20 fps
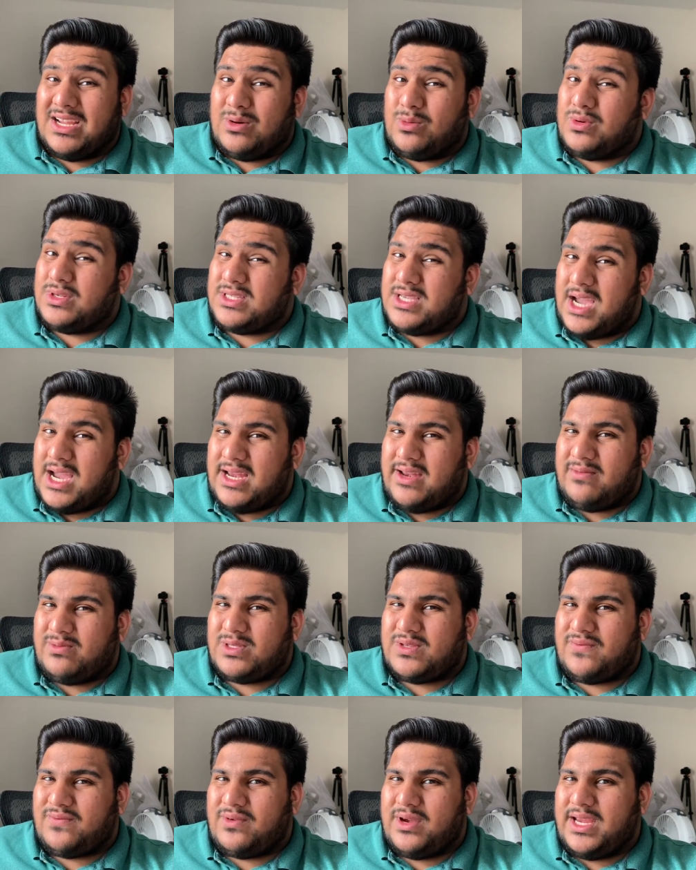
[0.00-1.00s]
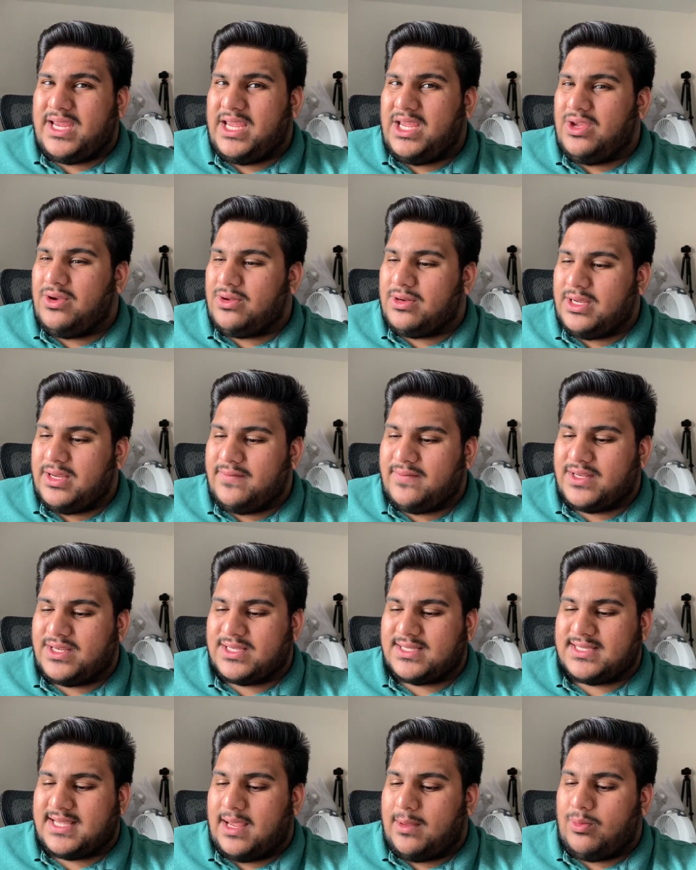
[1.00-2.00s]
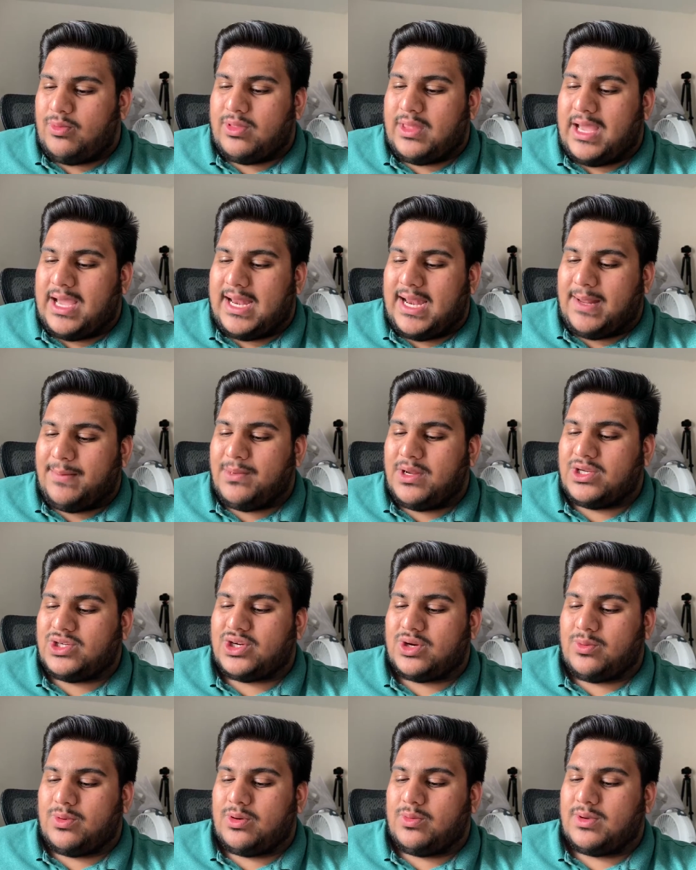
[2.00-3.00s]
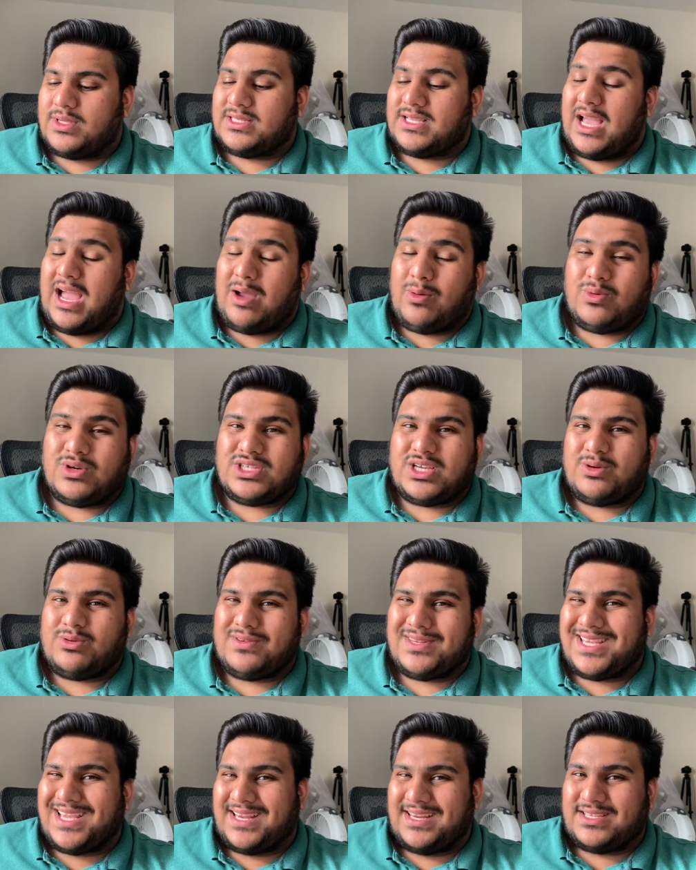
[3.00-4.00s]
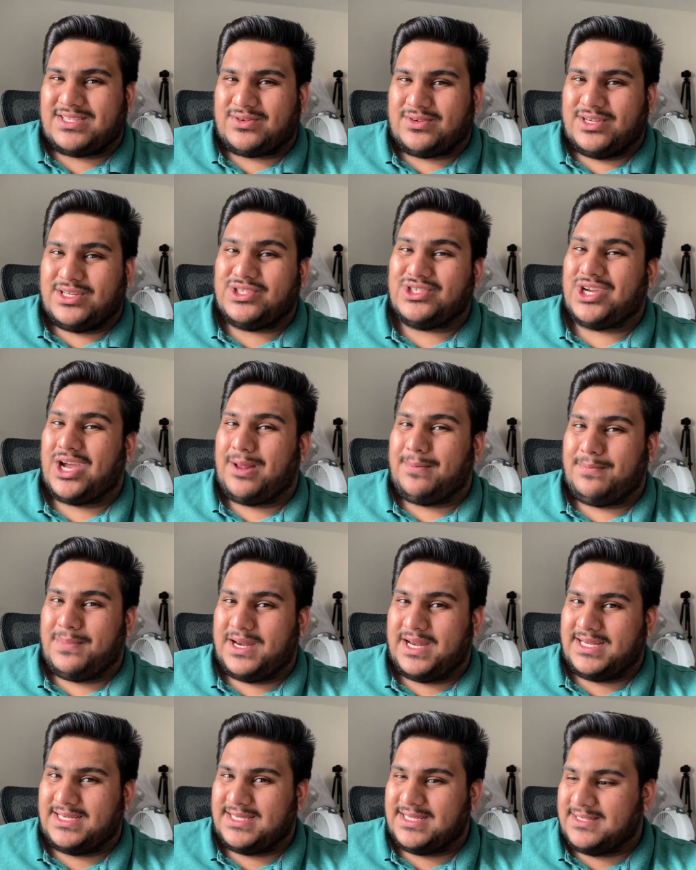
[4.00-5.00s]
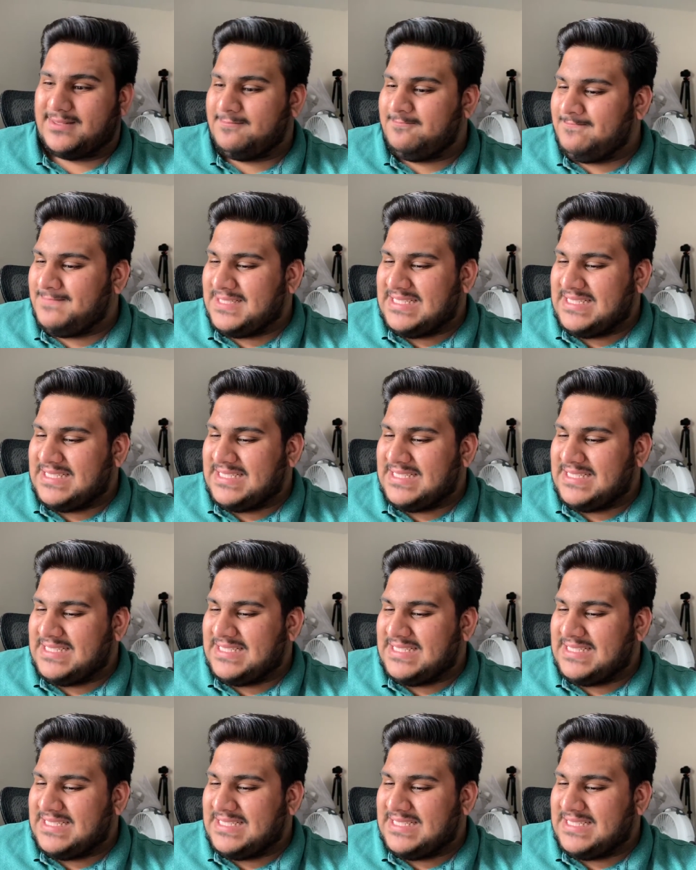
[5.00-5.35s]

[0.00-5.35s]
which kind of was freaky. You couldn't even disable that. I'm not sure what it was. I wish I would have taken a screenshot, but I didn't.